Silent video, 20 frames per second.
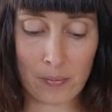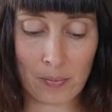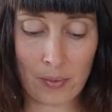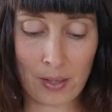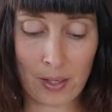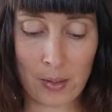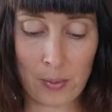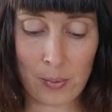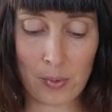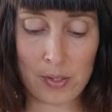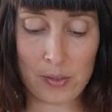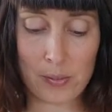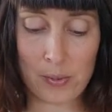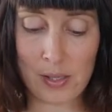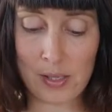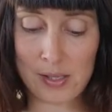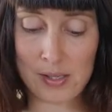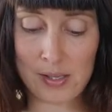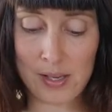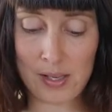It was with a
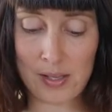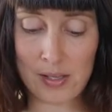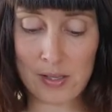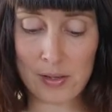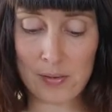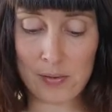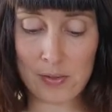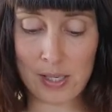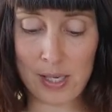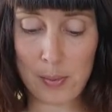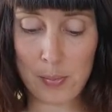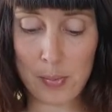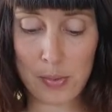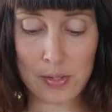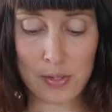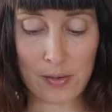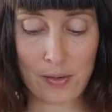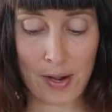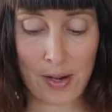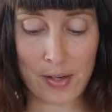sense of deepest
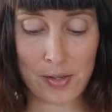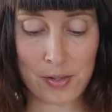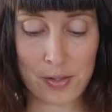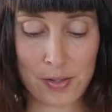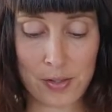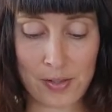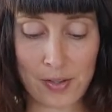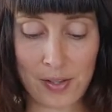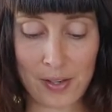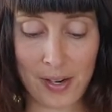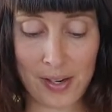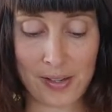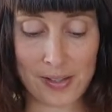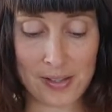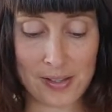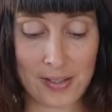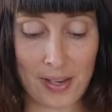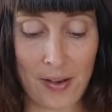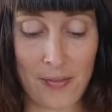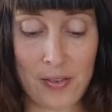gratitude that I
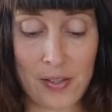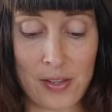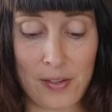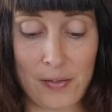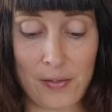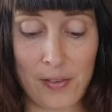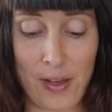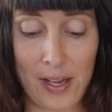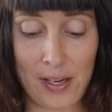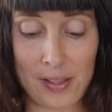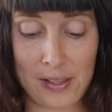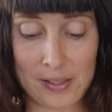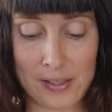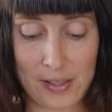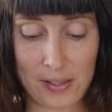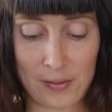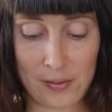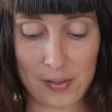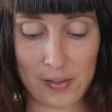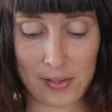discovered the fallacy
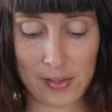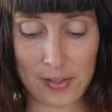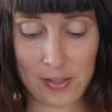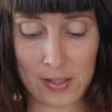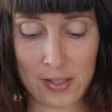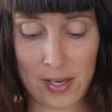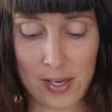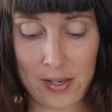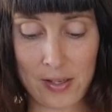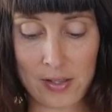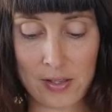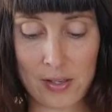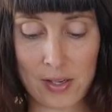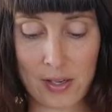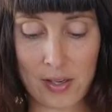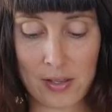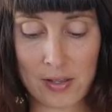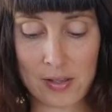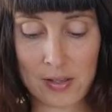of such teachings,